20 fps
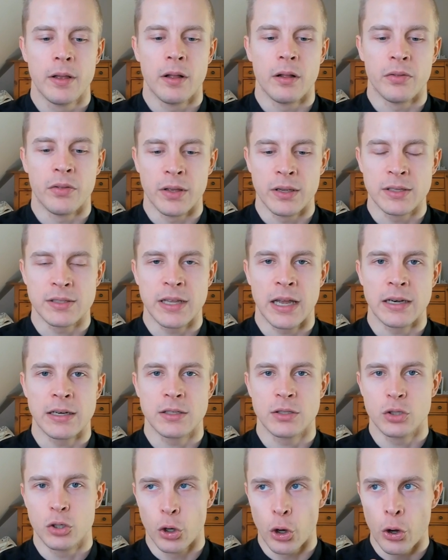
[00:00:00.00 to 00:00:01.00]
Things
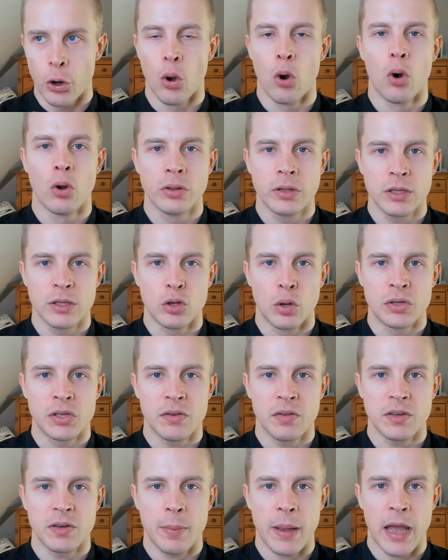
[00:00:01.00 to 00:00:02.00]
that turn on these
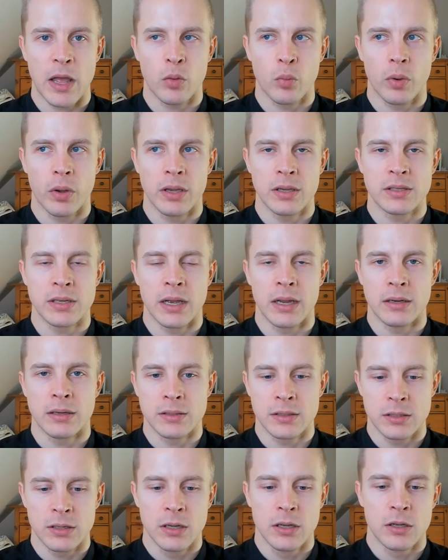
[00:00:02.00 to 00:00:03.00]
longevity pathways
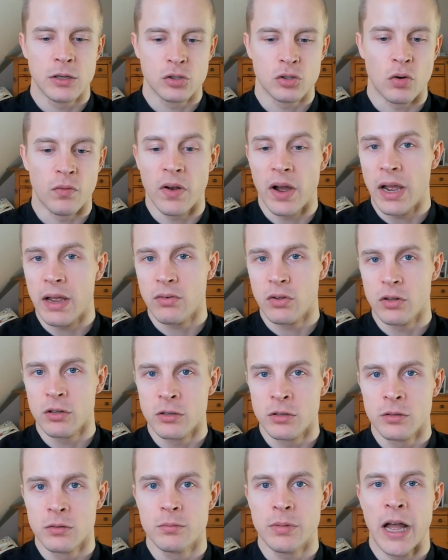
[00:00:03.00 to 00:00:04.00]
and
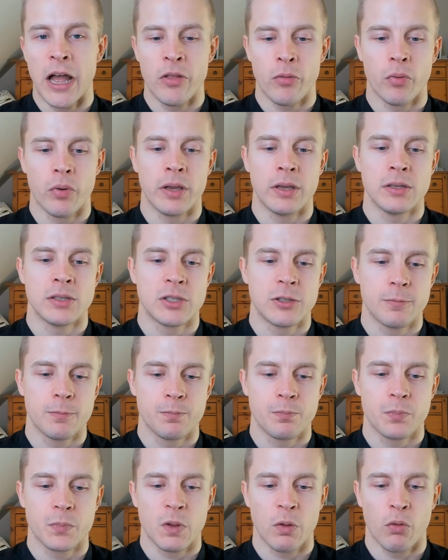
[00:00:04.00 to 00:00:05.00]
survival pathways
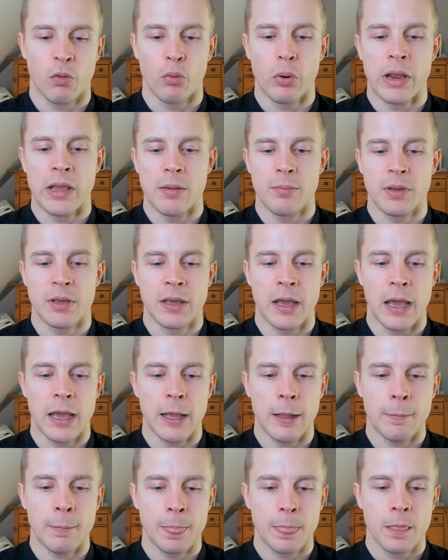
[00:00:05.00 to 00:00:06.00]
through
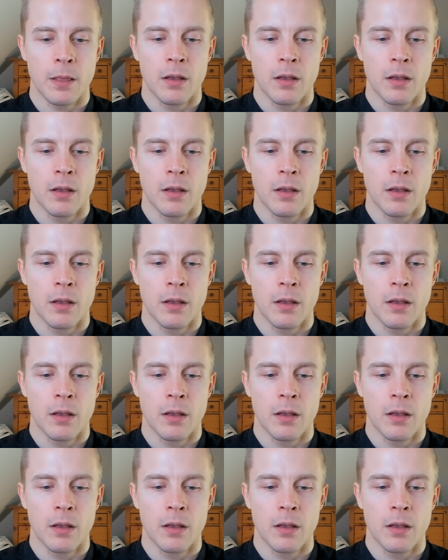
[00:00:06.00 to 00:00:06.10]
AMPK